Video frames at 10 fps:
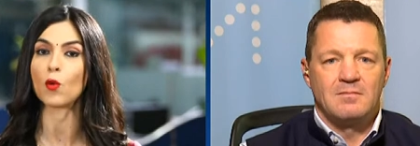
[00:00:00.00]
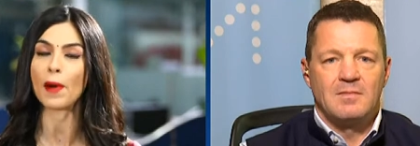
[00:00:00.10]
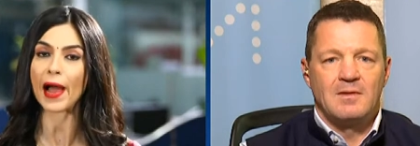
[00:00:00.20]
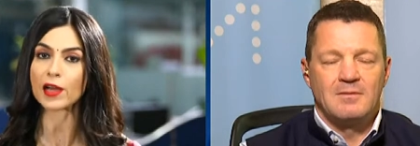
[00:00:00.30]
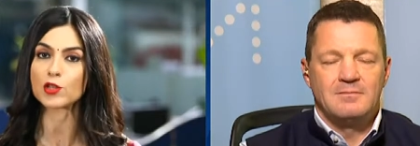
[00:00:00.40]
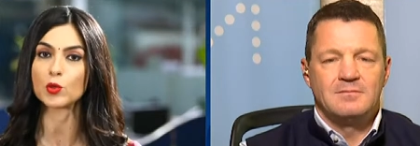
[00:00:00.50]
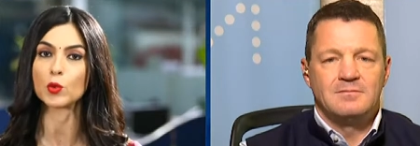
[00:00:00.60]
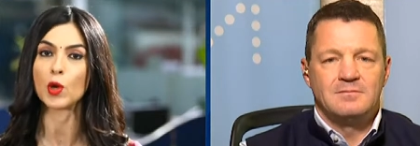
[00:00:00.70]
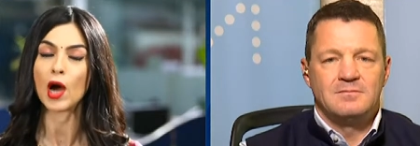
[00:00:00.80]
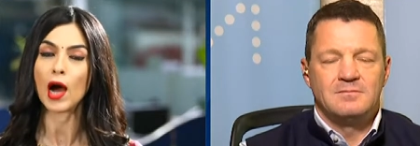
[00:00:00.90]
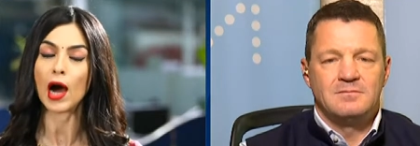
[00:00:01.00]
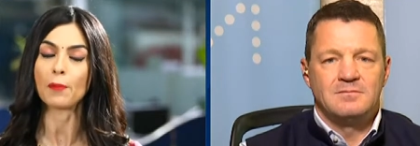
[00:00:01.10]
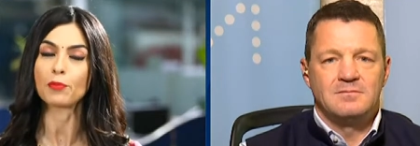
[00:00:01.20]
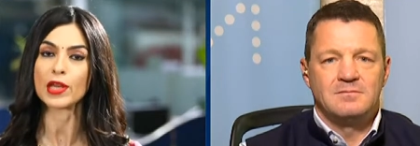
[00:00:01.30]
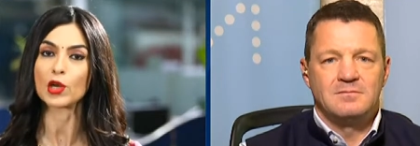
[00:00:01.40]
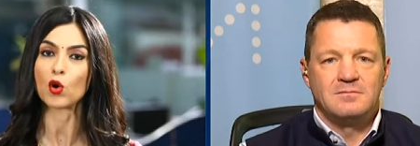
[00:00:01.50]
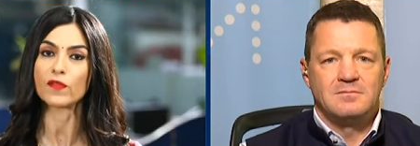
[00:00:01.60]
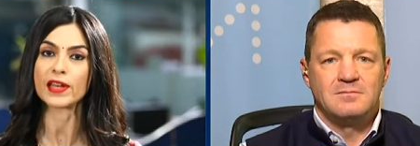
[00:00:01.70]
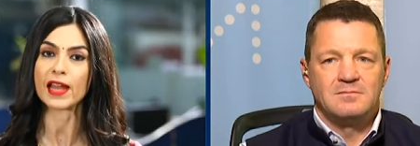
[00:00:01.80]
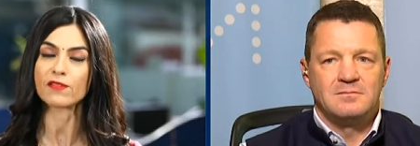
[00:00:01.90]
Speaker 1: go back to
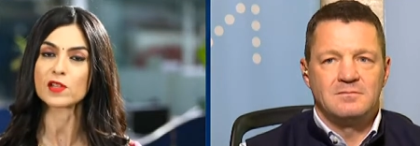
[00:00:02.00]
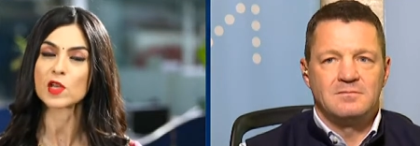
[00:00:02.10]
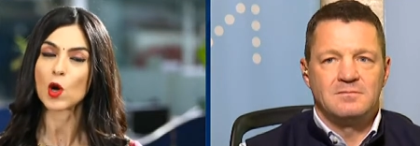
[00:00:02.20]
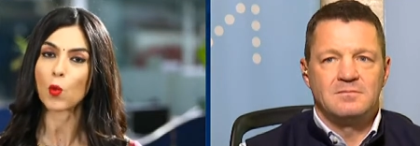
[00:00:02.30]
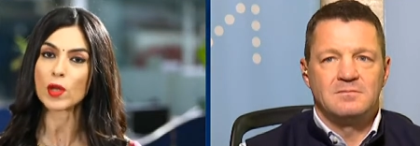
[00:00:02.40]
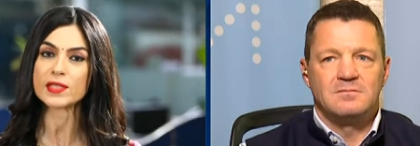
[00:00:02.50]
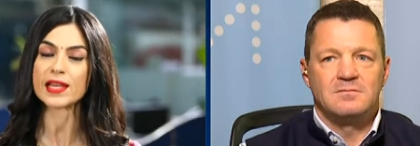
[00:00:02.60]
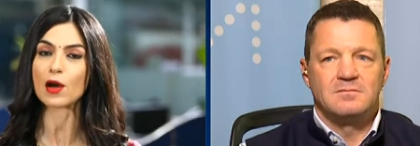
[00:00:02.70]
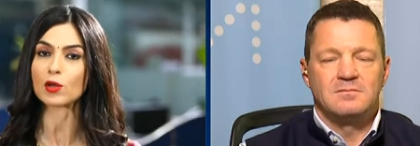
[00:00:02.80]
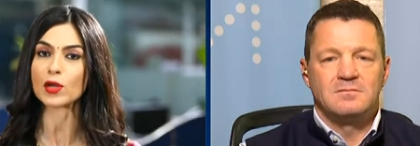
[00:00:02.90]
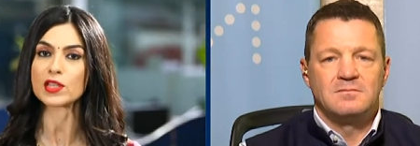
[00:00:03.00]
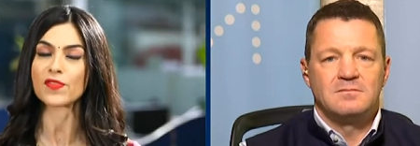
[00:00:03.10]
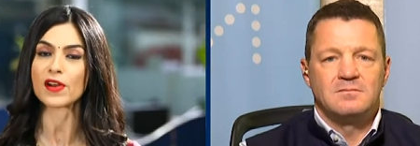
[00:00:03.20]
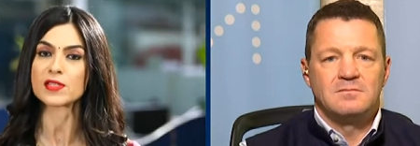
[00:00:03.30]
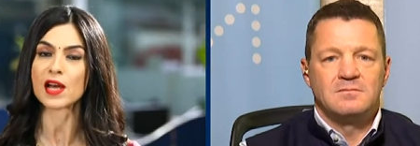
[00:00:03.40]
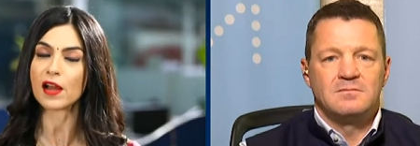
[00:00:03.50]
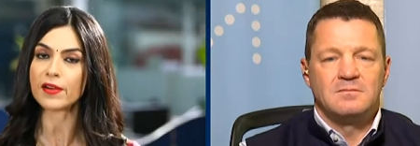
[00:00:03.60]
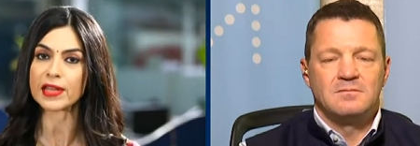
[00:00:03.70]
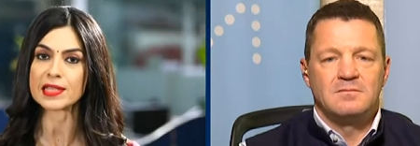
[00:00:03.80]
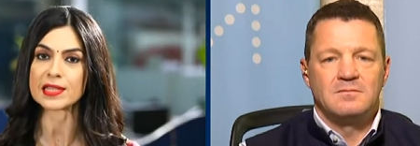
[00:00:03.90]
pre-COVID levels, what's the outlook as far as
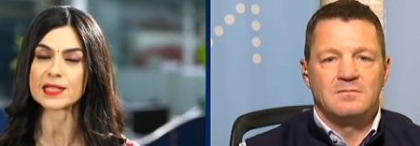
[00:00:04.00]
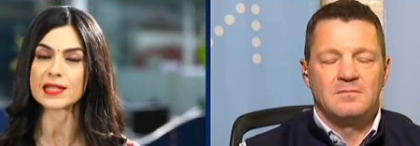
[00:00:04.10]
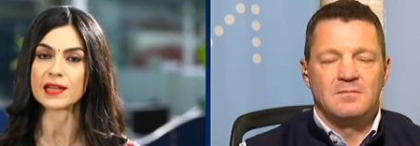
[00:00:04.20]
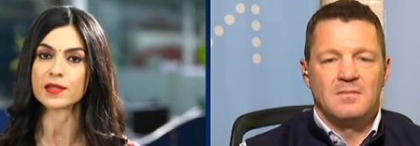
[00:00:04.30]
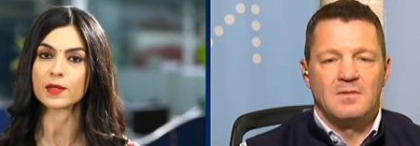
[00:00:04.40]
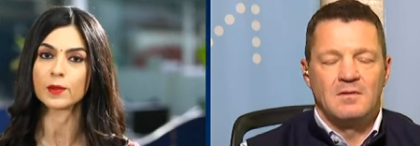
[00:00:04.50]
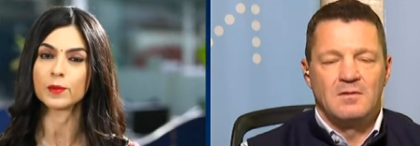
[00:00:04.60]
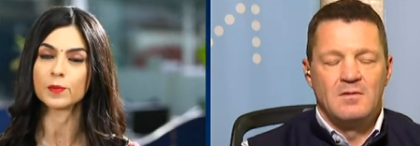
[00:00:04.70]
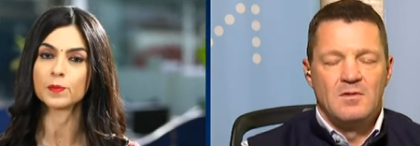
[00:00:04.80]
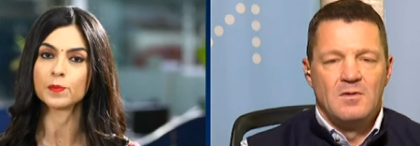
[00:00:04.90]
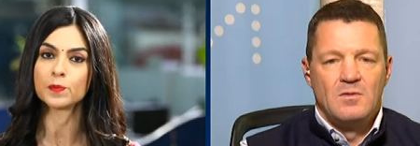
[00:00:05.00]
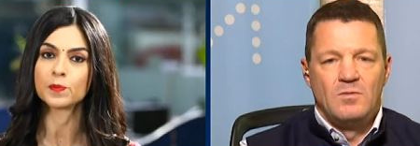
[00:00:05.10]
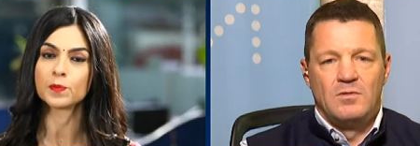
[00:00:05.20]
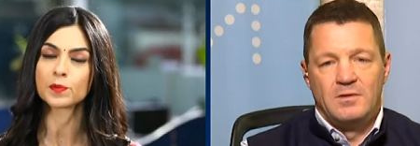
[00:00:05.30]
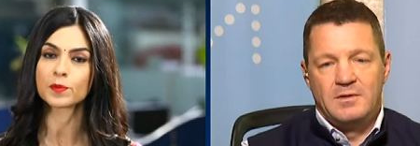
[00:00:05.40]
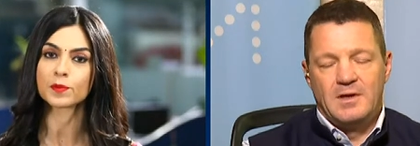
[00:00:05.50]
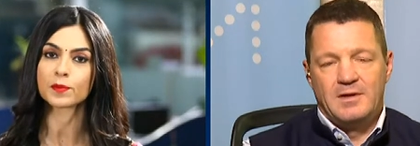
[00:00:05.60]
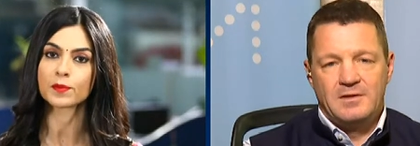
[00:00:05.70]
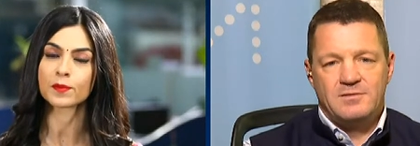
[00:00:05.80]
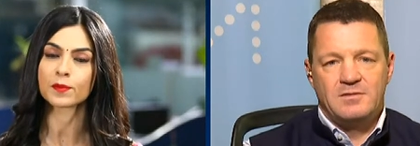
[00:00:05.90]
hiring is concerned?
Speaker 2: Well, yeah,
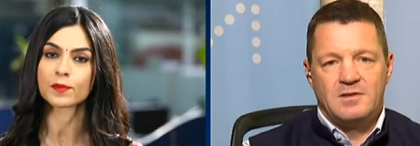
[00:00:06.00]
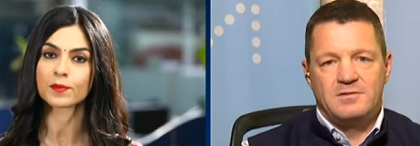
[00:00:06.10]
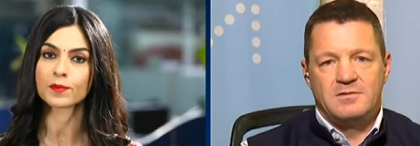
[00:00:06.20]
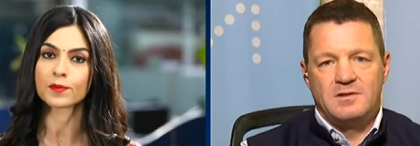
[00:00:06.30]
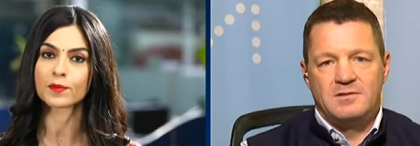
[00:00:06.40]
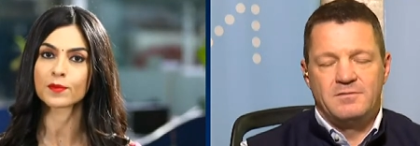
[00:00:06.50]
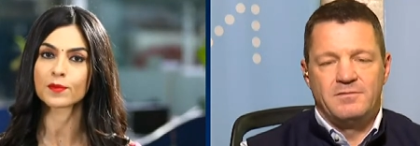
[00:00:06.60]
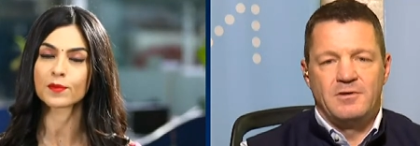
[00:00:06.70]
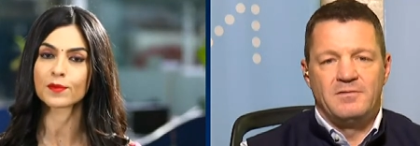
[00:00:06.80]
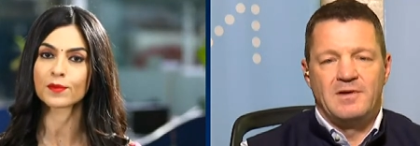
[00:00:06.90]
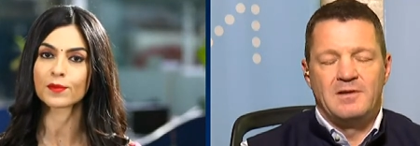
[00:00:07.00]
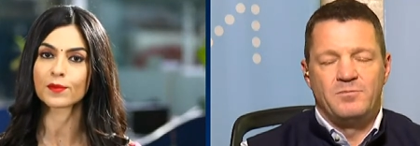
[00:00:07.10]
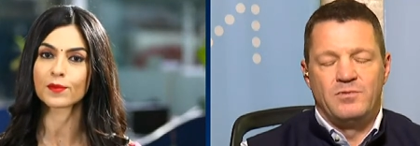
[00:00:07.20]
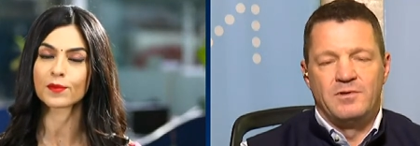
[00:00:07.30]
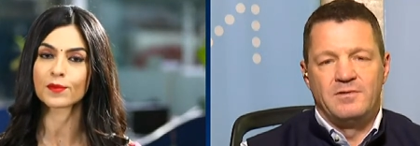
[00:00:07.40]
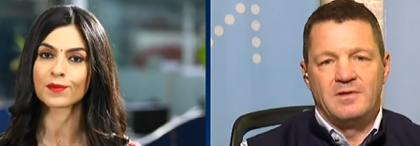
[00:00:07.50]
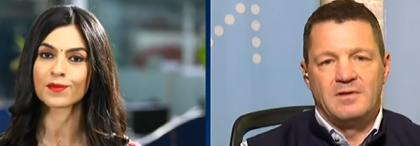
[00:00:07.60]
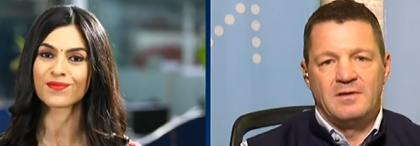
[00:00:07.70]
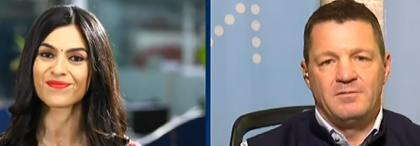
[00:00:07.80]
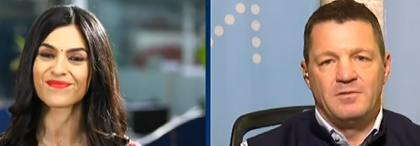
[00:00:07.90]
that's, that's, that's a very valid point.
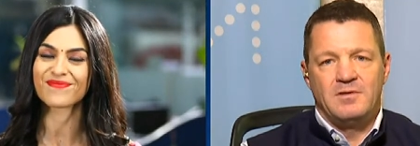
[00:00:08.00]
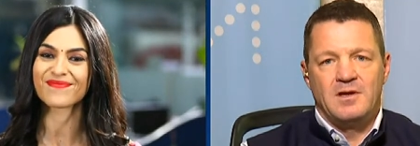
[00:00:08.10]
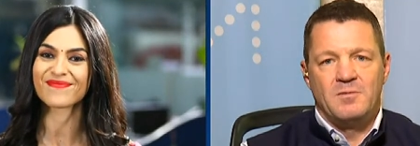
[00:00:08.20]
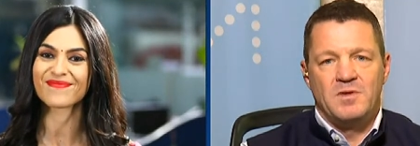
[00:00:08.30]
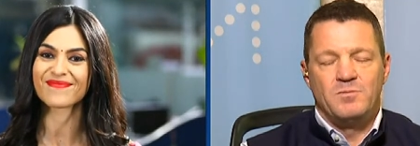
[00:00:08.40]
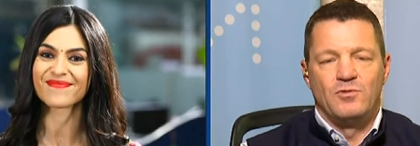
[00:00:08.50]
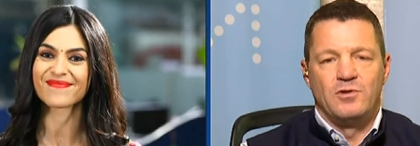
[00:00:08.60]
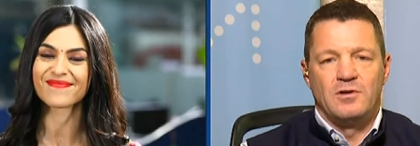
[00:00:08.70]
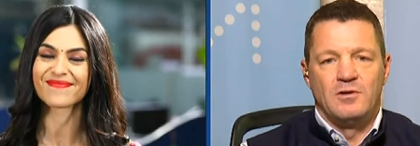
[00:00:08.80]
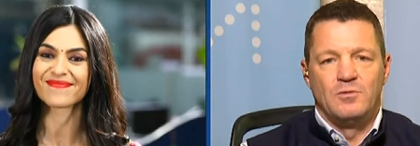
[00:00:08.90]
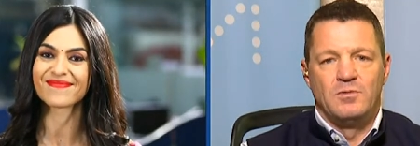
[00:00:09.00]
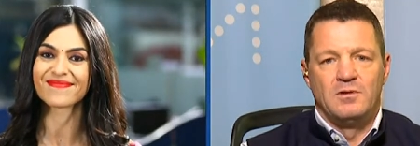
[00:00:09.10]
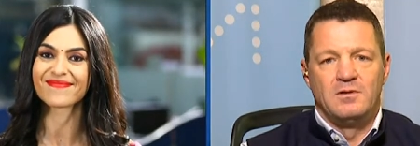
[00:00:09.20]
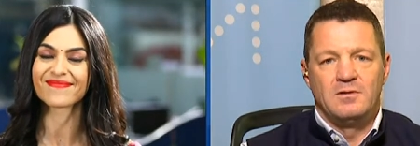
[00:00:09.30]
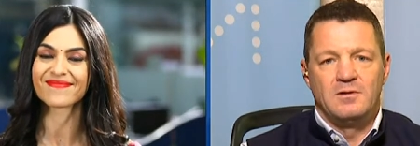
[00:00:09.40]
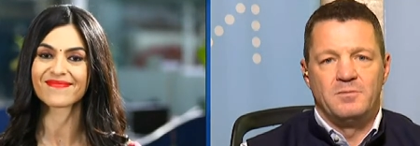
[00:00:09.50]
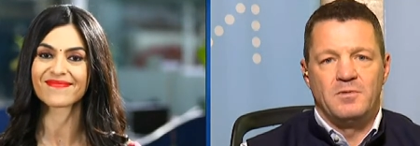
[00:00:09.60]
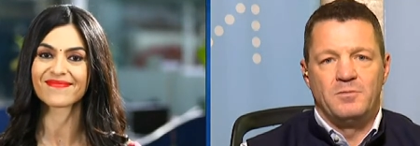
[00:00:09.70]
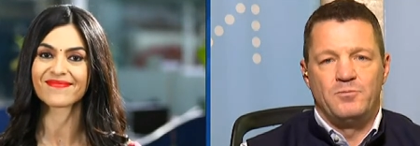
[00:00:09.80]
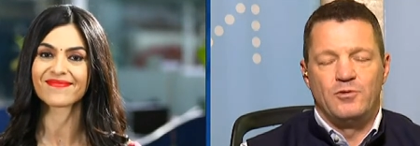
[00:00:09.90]
And if you take a bit more a global uh,
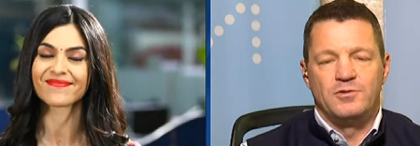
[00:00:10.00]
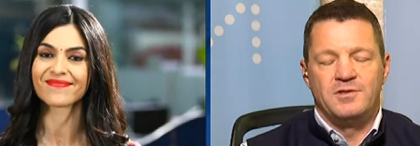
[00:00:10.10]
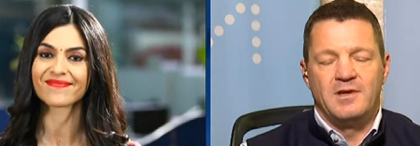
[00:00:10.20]
approach